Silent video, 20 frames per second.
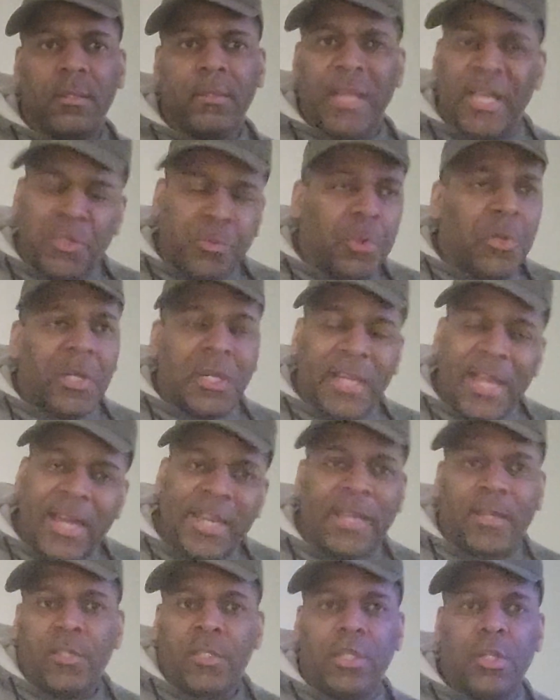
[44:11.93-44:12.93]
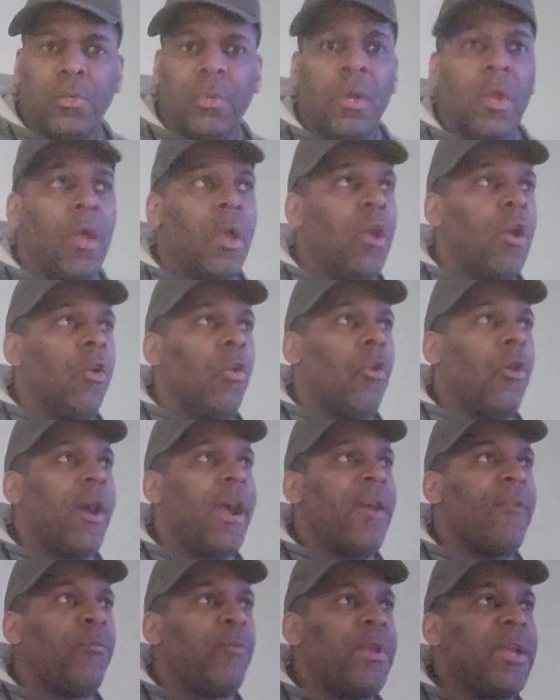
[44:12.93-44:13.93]
That's what gladiators do. Or
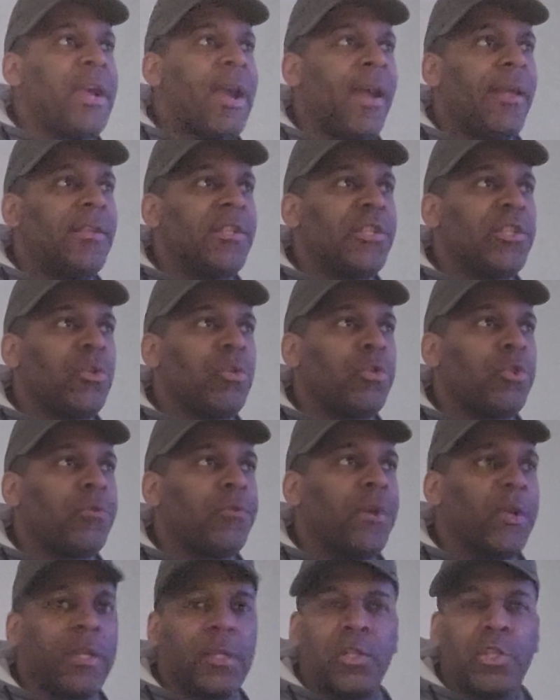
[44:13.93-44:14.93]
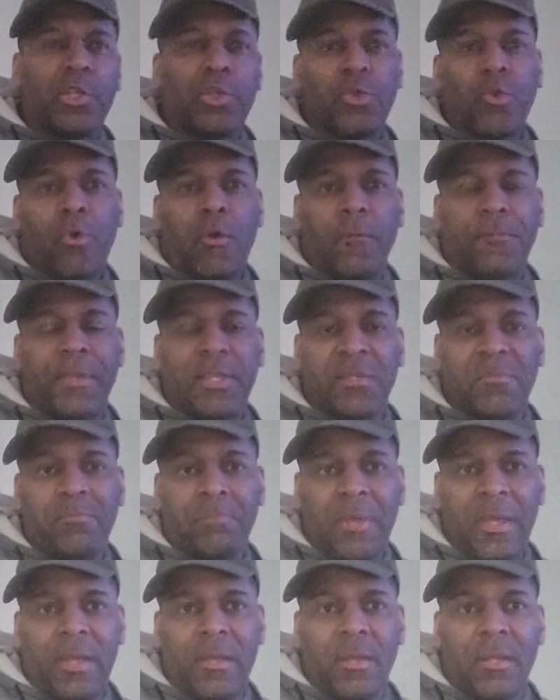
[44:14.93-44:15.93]
have we gotten so fucking soft as
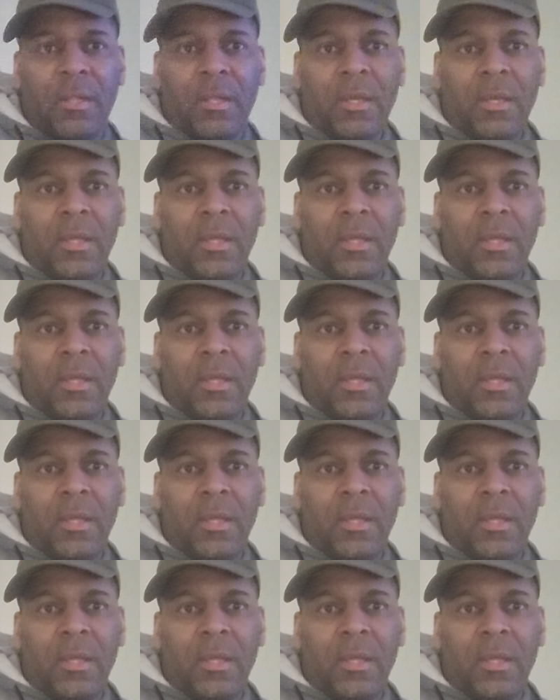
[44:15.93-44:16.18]
men